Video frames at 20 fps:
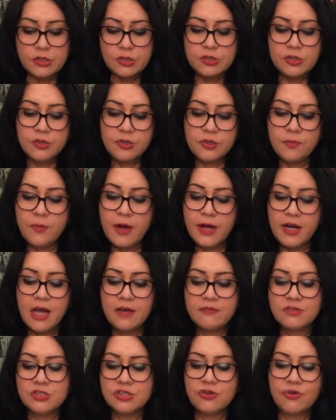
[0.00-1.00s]
So you might
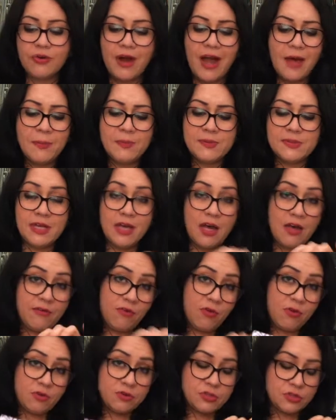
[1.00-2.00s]
have scraps. I have
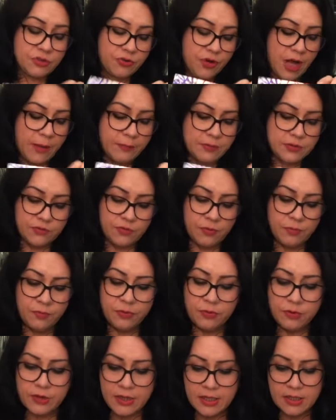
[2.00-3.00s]
old scraps from
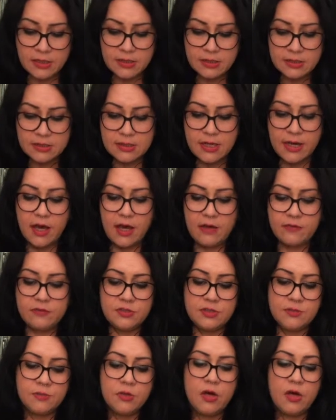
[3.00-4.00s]
prints. I have
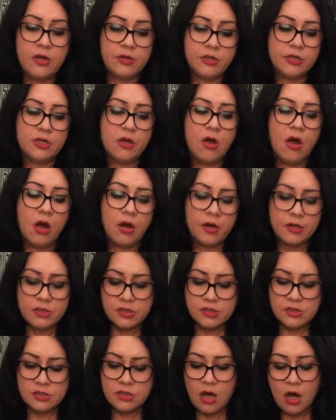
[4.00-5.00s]
some colored
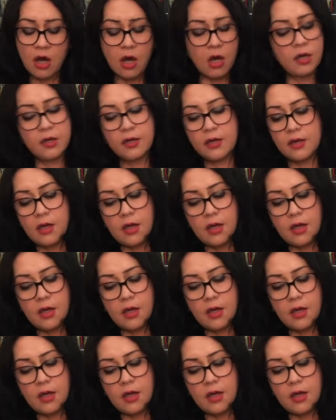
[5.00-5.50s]
cardstock.